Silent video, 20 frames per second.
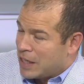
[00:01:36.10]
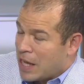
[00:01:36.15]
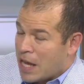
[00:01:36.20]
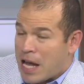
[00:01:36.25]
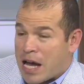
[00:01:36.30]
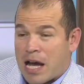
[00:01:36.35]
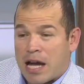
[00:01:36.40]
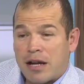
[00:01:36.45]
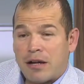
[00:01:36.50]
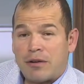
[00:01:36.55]

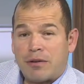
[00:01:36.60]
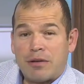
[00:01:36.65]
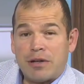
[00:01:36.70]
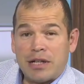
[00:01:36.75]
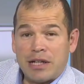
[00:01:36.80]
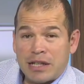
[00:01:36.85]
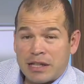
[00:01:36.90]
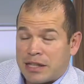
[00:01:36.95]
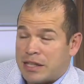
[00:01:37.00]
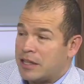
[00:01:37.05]
I
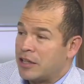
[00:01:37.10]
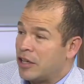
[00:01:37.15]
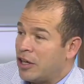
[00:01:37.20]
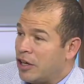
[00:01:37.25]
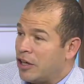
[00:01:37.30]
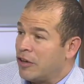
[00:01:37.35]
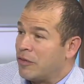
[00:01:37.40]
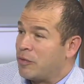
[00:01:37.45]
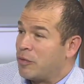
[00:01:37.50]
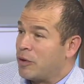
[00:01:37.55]
really
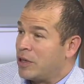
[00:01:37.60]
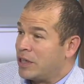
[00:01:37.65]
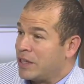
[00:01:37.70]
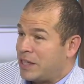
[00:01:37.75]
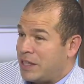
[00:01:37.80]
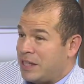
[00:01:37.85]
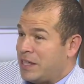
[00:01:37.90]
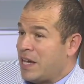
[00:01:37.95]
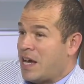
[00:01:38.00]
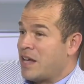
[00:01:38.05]
love what
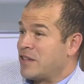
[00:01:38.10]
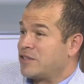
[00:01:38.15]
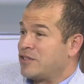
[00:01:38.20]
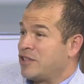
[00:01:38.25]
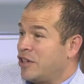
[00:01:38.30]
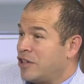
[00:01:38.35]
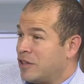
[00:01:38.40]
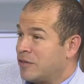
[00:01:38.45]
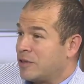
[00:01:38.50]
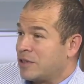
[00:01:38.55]
he has
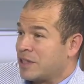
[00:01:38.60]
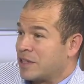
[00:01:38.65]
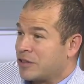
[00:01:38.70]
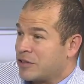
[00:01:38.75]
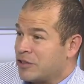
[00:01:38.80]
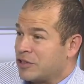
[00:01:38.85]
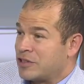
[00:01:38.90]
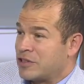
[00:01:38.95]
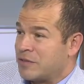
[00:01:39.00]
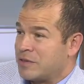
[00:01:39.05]
done over the
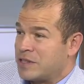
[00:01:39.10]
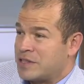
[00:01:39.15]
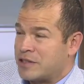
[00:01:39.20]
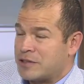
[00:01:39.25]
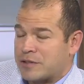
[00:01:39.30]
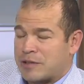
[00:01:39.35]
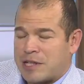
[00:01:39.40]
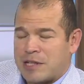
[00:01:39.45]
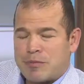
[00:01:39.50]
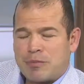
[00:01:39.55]
course of his
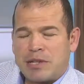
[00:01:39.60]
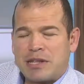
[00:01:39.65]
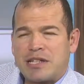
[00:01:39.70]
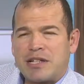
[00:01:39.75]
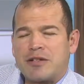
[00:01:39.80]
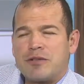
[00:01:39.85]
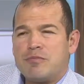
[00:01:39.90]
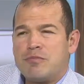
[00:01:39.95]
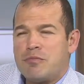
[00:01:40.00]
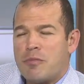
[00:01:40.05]
career, but
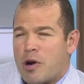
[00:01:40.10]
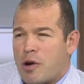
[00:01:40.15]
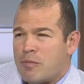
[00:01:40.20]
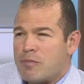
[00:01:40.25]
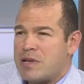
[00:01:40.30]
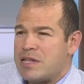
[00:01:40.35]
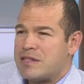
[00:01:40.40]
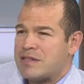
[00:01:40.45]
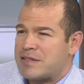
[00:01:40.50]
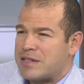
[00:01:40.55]
there are
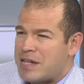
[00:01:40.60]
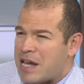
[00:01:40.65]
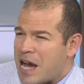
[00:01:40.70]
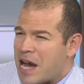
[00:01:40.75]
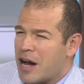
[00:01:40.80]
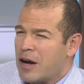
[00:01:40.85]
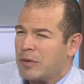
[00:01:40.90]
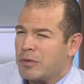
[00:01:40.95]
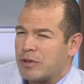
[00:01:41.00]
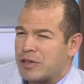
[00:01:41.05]
moments
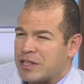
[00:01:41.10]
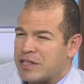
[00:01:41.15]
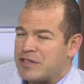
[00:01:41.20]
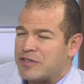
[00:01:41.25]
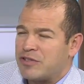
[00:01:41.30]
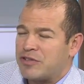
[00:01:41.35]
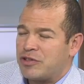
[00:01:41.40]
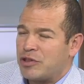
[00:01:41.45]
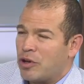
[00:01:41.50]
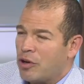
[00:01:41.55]
now where
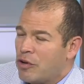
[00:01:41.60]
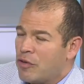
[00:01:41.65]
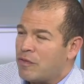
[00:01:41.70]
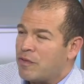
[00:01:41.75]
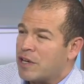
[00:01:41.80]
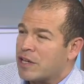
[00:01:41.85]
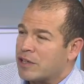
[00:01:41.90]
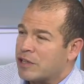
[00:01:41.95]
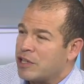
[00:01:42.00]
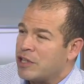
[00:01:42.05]
it's so
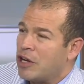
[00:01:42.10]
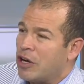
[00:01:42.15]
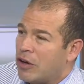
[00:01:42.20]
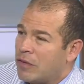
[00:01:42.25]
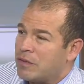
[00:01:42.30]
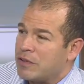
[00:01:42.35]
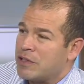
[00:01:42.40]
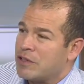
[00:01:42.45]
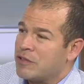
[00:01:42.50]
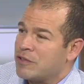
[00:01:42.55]
very
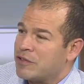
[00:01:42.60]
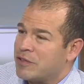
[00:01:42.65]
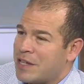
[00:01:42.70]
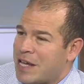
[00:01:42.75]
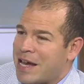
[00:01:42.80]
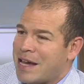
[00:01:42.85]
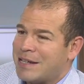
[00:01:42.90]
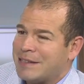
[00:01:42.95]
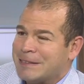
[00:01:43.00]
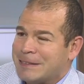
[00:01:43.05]
obvious
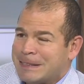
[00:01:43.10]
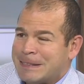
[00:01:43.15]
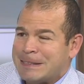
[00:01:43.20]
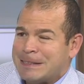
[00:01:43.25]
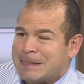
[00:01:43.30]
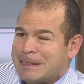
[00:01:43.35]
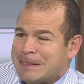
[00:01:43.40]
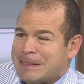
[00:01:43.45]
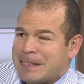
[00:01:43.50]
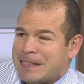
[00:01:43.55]
that
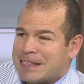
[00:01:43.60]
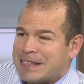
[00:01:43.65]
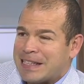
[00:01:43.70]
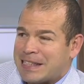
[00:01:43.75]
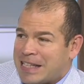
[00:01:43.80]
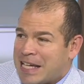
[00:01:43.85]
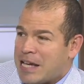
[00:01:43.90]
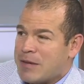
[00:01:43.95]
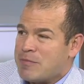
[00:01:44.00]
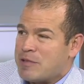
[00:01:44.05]

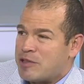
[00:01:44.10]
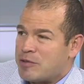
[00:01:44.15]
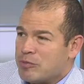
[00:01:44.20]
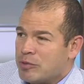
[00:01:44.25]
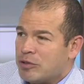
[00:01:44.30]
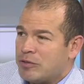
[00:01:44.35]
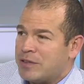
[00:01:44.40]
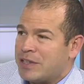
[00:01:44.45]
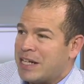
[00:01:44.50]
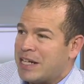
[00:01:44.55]
the game is
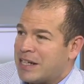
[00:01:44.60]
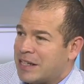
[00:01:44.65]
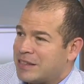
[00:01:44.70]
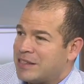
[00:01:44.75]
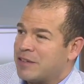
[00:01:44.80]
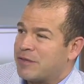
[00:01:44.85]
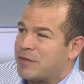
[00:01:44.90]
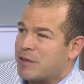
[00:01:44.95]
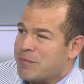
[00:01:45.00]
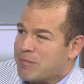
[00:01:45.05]
moving at a
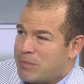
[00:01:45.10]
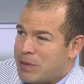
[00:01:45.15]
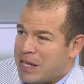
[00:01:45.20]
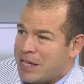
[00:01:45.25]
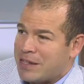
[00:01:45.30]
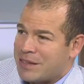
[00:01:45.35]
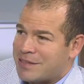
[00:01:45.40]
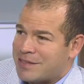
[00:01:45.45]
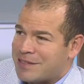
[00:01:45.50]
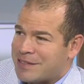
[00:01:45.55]
different
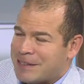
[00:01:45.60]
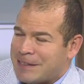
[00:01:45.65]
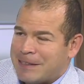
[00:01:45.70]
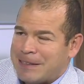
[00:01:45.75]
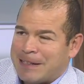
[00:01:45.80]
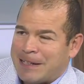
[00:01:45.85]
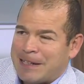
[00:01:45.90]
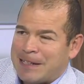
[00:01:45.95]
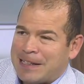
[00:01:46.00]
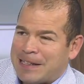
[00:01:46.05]
pace.
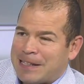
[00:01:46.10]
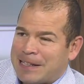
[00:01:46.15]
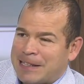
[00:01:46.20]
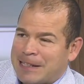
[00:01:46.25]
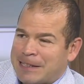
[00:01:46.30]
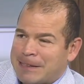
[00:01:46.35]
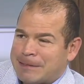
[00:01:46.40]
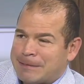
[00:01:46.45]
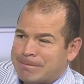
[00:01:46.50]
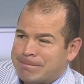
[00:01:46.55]

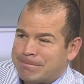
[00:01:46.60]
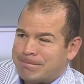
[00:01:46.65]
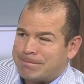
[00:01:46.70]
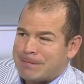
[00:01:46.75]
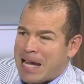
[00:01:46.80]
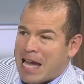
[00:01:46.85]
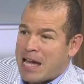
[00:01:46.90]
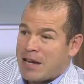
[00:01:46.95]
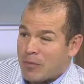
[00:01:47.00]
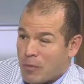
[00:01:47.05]
Um,
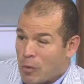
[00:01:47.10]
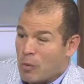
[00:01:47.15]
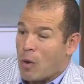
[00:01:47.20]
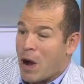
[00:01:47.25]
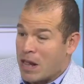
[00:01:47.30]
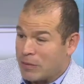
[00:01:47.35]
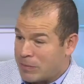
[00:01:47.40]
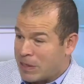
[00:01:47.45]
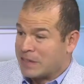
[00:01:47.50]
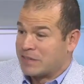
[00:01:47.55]
and
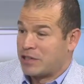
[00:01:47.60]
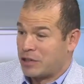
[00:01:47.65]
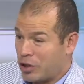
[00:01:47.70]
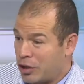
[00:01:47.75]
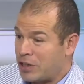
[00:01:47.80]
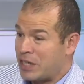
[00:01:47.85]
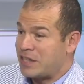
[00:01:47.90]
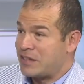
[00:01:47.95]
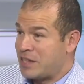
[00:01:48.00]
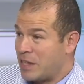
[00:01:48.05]
while
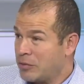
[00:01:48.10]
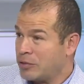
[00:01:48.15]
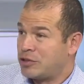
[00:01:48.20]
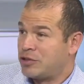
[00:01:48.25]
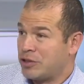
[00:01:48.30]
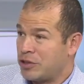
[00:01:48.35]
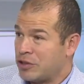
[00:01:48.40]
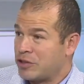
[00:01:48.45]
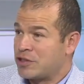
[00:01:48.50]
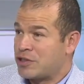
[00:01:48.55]
Barcelona is able
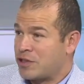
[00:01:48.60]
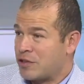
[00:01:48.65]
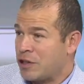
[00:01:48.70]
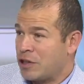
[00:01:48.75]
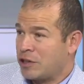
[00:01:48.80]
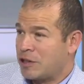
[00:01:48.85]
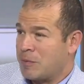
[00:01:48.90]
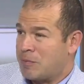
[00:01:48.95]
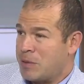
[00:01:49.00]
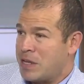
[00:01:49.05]
to
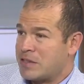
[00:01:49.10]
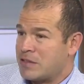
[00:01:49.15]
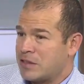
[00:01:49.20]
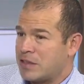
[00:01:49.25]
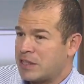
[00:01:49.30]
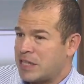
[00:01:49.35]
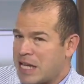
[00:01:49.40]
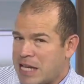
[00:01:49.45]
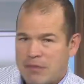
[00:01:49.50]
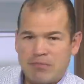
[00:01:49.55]
control the pace
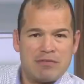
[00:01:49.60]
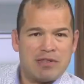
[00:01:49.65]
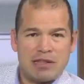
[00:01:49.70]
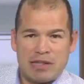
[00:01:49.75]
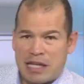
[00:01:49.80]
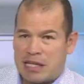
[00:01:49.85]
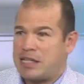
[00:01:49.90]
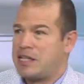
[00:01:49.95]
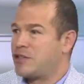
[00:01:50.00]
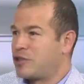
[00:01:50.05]
of the game,
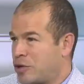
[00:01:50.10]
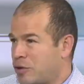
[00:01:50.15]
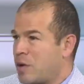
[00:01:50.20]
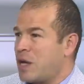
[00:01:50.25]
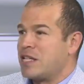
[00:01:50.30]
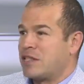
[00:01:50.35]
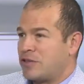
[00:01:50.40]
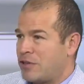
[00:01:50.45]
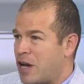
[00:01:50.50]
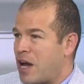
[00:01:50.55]
then it's
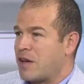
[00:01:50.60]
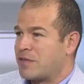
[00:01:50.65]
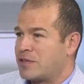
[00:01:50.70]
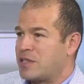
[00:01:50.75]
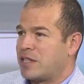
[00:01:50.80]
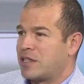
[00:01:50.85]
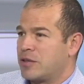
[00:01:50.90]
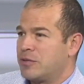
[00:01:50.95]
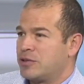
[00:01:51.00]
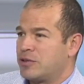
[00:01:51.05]
great to have
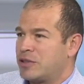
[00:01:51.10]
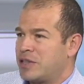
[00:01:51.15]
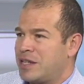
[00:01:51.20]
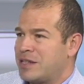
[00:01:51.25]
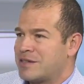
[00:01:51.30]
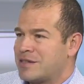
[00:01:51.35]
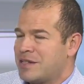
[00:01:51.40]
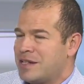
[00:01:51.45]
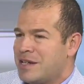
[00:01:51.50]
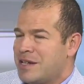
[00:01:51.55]
Sergio
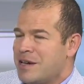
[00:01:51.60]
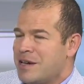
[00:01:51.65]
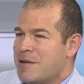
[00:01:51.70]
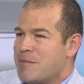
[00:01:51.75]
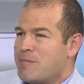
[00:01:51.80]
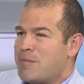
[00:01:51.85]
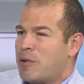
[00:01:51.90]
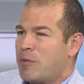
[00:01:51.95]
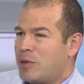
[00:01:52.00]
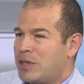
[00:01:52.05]
Busquets.
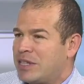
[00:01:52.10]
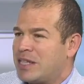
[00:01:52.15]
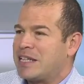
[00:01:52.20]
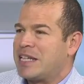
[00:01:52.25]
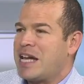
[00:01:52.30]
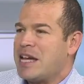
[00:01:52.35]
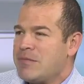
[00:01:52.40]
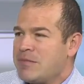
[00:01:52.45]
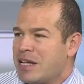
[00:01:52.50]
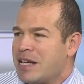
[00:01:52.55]
But when the
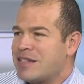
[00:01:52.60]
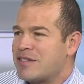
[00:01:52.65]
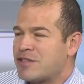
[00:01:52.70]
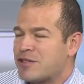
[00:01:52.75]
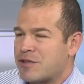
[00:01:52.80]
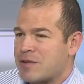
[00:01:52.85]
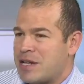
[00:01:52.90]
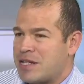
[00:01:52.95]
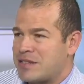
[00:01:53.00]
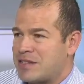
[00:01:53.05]
game gets
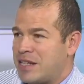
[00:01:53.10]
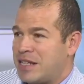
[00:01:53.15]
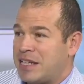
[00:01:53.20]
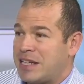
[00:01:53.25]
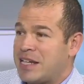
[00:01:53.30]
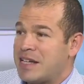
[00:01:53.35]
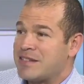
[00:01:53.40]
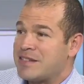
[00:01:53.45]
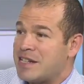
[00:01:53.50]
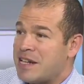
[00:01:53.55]
stretched and
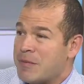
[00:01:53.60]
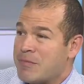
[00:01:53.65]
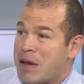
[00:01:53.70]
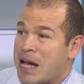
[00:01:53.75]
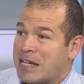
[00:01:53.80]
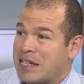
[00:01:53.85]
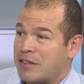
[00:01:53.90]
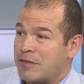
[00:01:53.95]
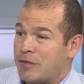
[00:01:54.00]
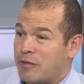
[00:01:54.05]
it gets in a
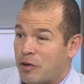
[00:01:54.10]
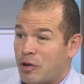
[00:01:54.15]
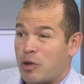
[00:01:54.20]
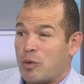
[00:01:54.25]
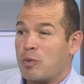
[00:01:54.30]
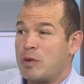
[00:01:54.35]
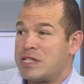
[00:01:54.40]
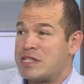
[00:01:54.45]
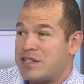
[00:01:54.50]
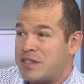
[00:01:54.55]
back and
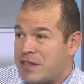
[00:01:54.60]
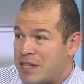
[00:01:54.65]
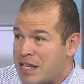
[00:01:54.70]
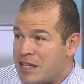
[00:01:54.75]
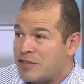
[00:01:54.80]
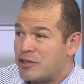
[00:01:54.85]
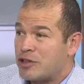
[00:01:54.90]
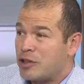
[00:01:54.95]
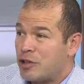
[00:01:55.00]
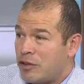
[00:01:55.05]
forth, which
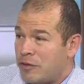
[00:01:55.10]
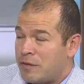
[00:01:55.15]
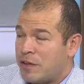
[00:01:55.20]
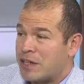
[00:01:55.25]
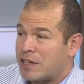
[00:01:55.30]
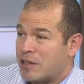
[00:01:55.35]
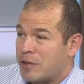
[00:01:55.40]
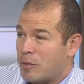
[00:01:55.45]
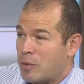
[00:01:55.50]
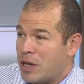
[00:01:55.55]
this could
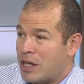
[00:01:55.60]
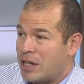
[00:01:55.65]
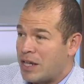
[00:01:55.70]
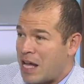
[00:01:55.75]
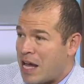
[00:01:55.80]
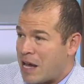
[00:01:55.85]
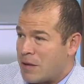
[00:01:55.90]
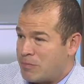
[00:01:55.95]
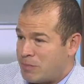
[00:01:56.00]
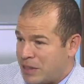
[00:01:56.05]
very well
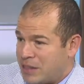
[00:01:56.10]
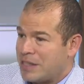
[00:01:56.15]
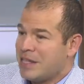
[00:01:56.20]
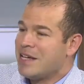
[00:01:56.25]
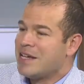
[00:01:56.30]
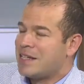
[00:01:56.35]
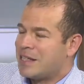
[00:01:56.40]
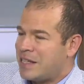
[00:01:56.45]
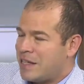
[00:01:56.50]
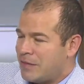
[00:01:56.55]
happen,
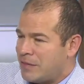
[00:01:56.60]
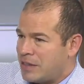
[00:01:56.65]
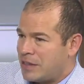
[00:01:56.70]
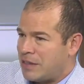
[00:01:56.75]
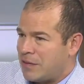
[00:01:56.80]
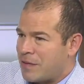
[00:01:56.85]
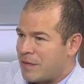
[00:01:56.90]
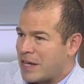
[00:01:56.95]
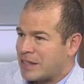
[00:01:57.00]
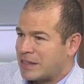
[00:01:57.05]
given
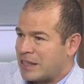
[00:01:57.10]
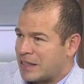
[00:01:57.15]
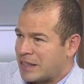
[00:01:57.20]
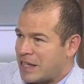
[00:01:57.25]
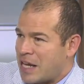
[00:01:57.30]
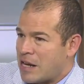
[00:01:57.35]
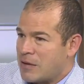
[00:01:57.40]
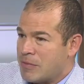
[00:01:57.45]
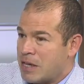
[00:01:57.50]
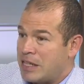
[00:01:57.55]
the fact
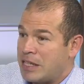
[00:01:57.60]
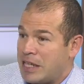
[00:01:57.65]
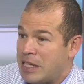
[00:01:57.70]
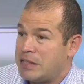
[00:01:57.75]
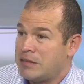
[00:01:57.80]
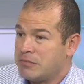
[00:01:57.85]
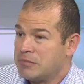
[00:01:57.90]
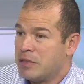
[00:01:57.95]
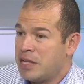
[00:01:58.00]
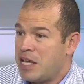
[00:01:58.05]
that Real
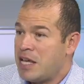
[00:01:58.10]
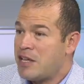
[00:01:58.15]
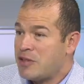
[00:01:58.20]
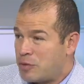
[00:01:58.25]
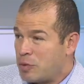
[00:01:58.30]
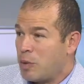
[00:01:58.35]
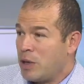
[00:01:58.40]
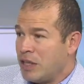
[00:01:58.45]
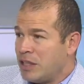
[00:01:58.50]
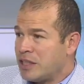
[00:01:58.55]
Madrid
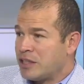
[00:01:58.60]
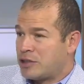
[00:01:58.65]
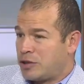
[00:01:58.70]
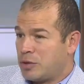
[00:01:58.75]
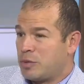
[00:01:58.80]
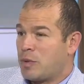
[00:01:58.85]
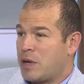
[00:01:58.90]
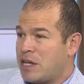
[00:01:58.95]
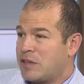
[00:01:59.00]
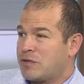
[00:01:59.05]
is willing
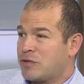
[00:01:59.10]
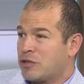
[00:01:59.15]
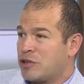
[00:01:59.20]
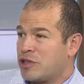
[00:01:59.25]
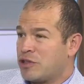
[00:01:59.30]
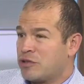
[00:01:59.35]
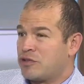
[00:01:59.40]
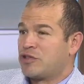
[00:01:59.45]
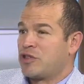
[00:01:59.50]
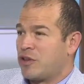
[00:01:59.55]
to wait for
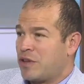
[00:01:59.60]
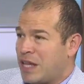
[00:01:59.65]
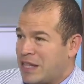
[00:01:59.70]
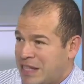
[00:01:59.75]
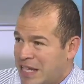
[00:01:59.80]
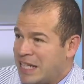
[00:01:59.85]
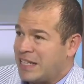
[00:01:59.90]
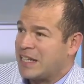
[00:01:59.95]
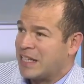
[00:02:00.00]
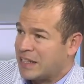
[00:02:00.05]
you so
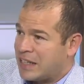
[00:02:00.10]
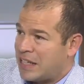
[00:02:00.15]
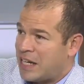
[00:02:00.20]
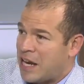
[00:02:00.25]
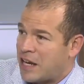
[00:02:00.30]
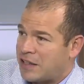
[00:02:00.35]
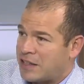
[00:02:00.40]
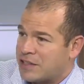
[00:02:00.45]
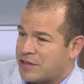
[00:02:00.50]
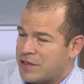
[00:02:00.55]
that they can
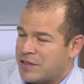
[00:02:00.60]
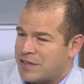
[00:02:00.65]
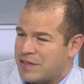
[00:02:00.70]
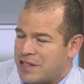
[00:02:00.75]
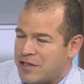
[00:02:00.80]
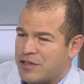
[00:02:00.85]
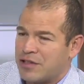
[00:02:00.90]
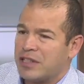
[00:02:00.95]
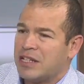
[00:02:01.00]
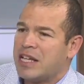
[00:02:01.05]
get out in
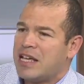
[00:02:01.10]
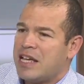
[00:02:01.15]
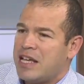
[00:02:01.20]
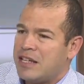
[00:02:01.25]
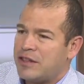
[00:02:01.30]
transition.